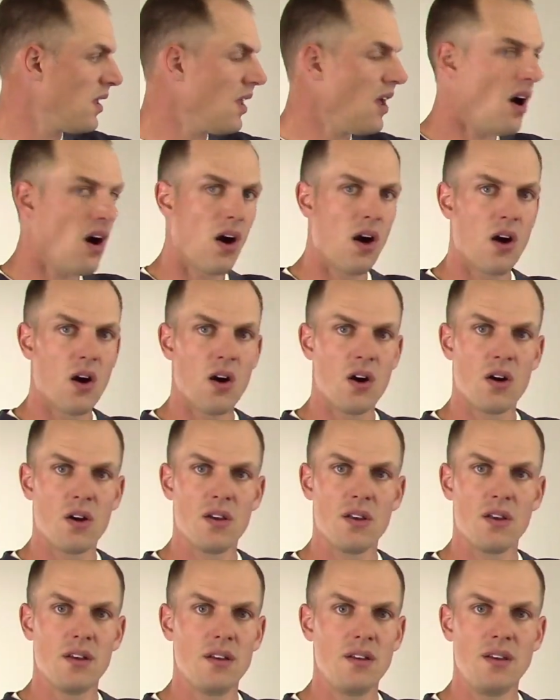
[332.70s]

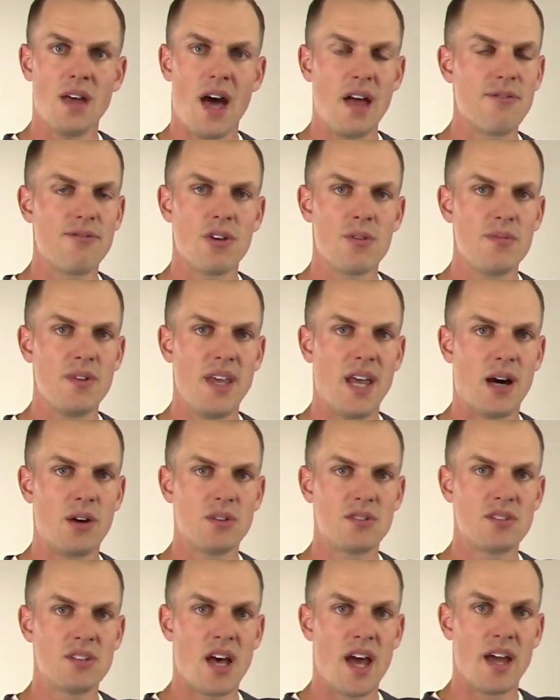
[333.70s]
are not from the
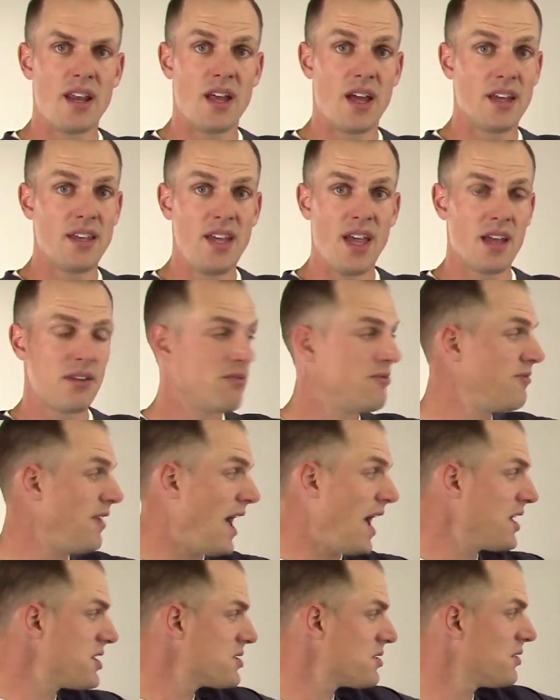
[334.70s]
outside. Again,
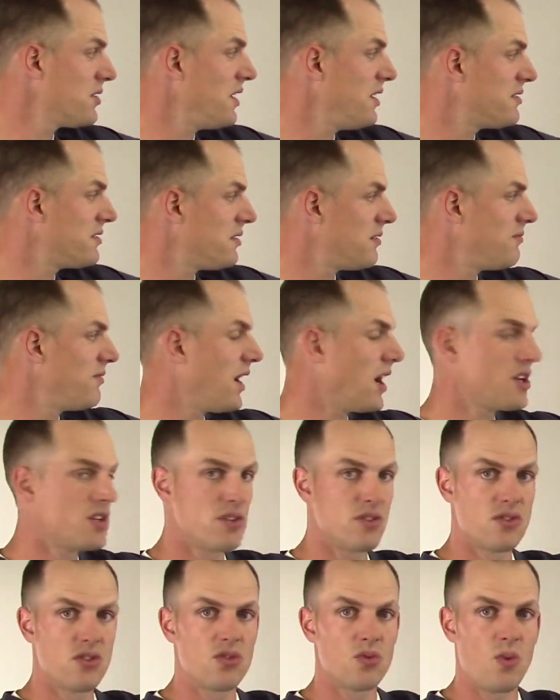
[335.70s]
vaginal yeast
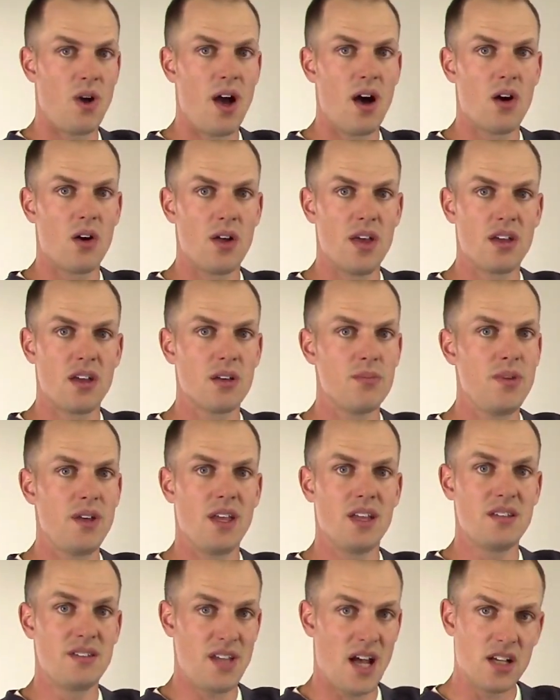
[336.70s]
infections as well. It could be
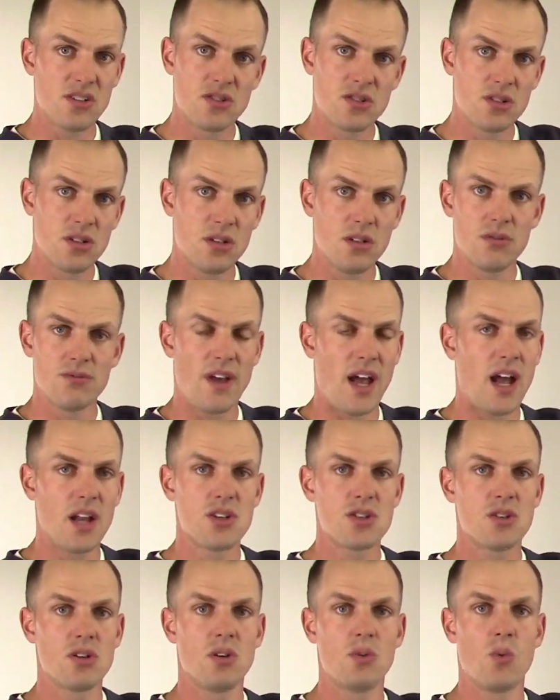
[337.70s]
intestinal,
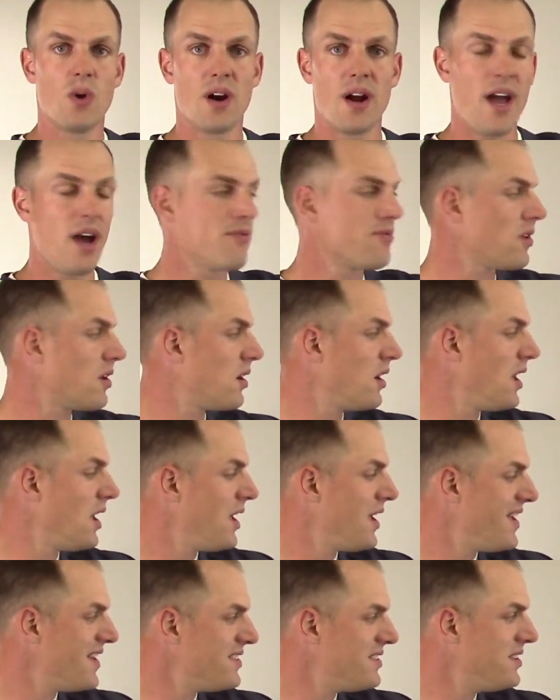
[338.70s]
vaginal, wherever.
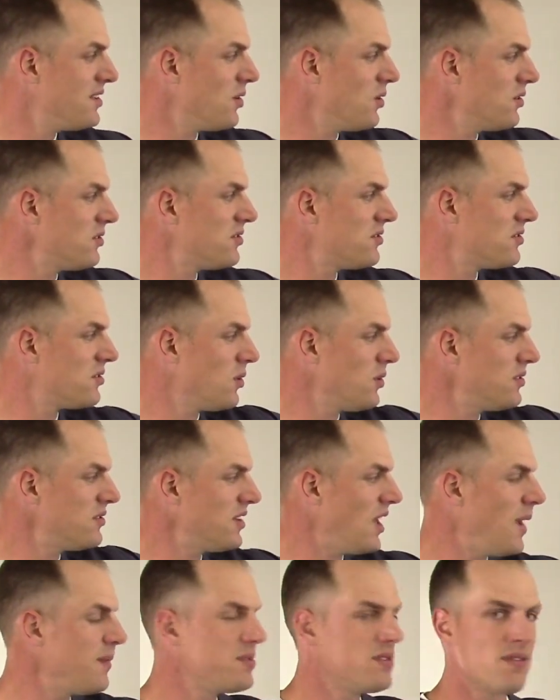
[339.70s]
Those
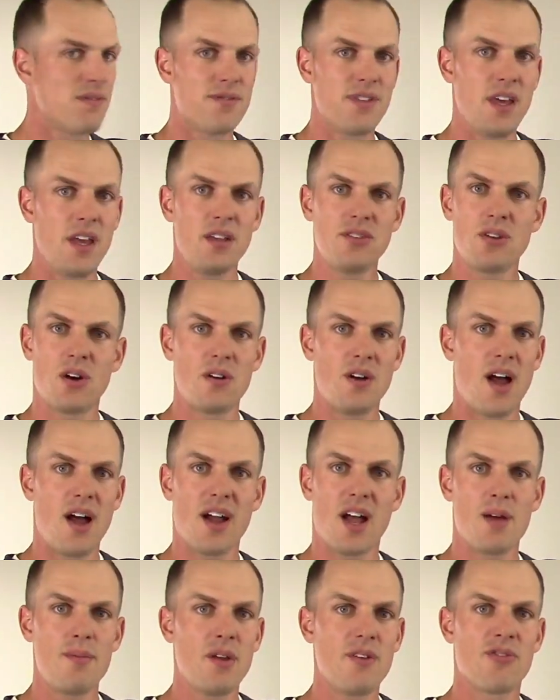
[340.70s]
types of things are not
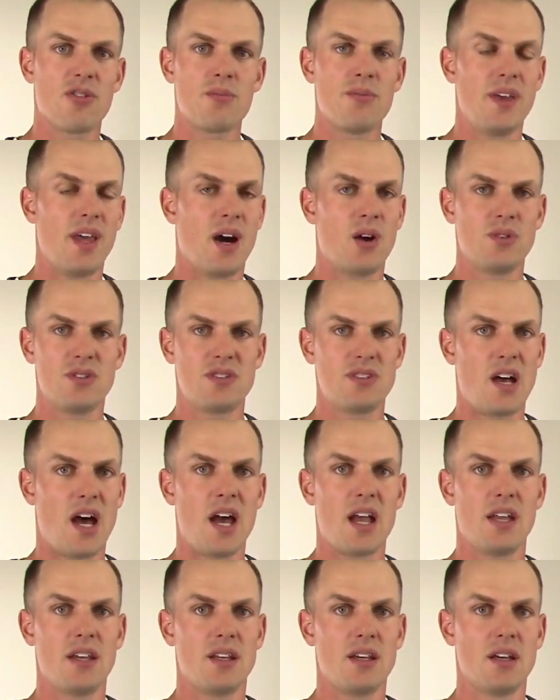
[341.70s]
coming from the
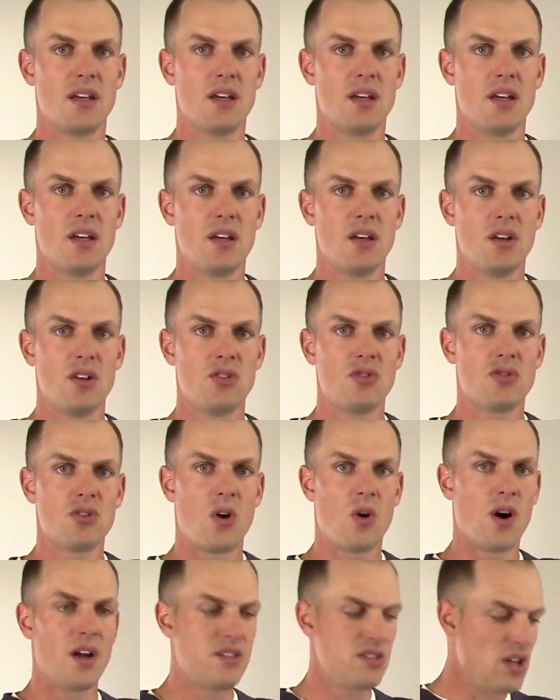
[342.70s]
outside.
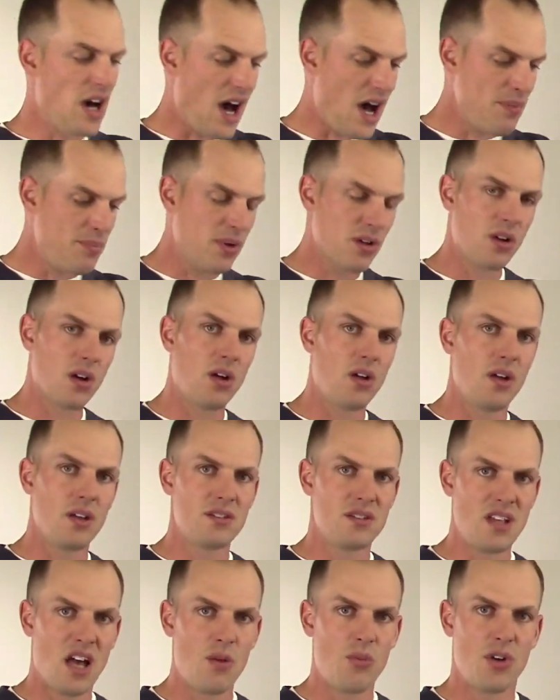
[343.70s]
So a topical is
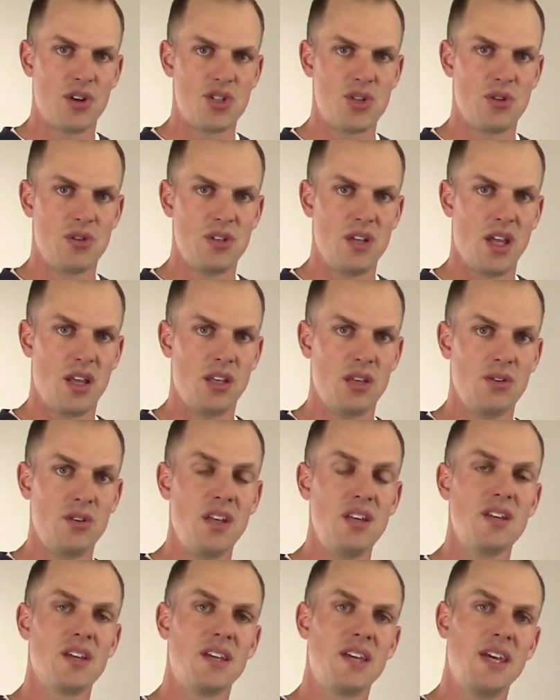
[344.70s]
not what you need. You
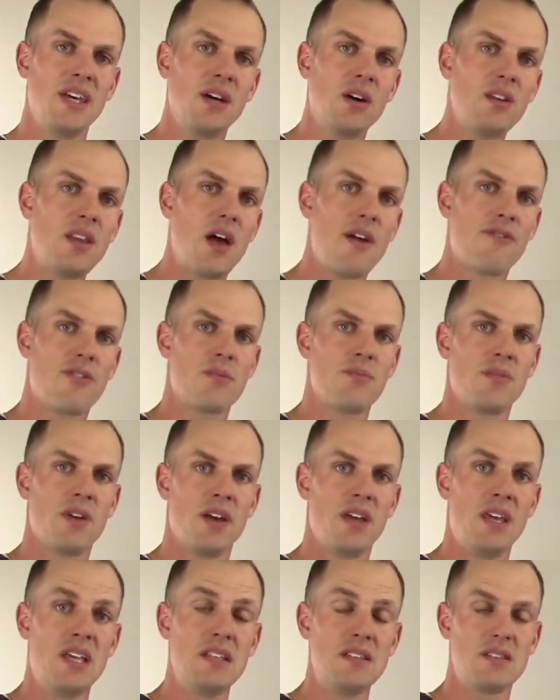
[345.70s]
need to kill that from
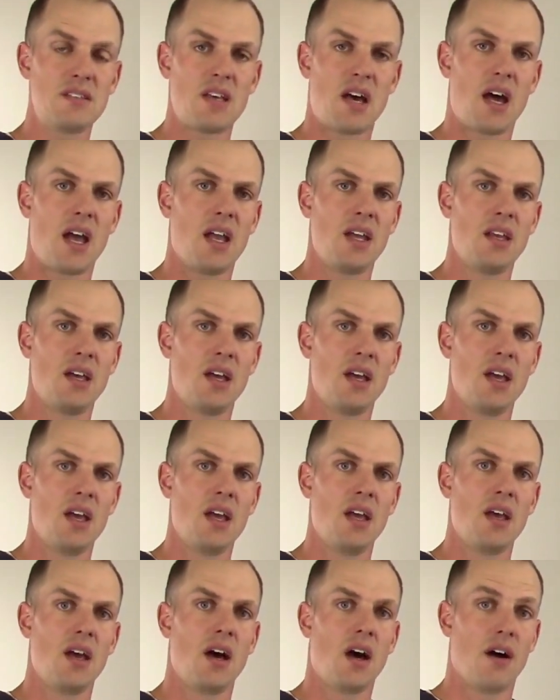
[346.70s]
the inside
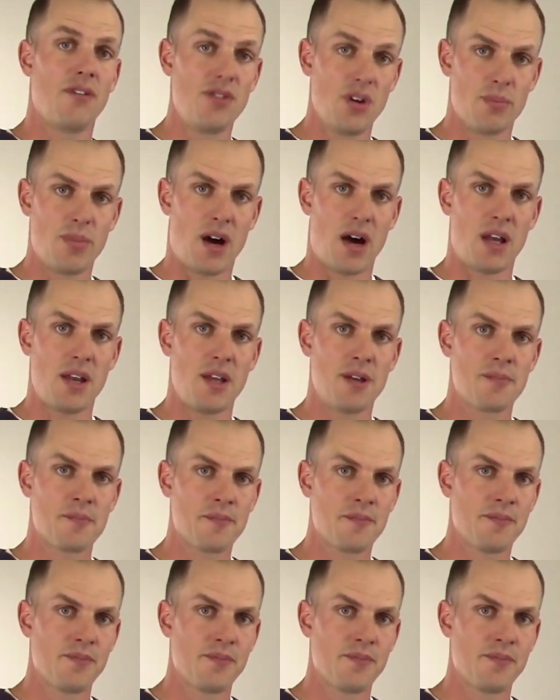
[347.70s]
of your body